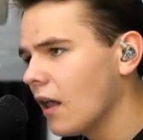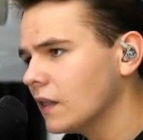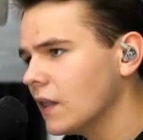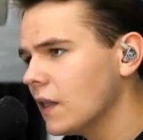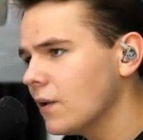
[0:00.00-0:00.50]

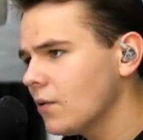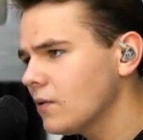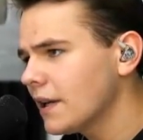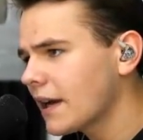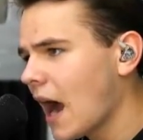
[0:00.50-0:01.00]
a
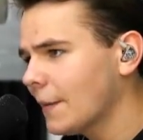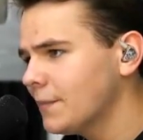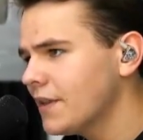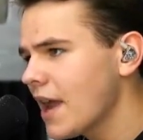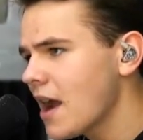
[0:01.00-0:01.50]
little, like,
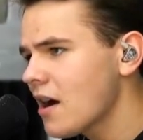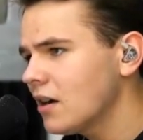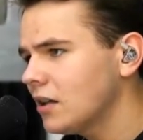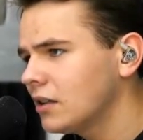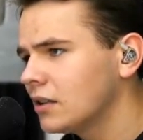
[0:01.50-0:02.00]
up
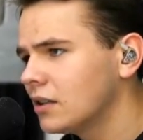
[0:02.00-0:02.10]
there?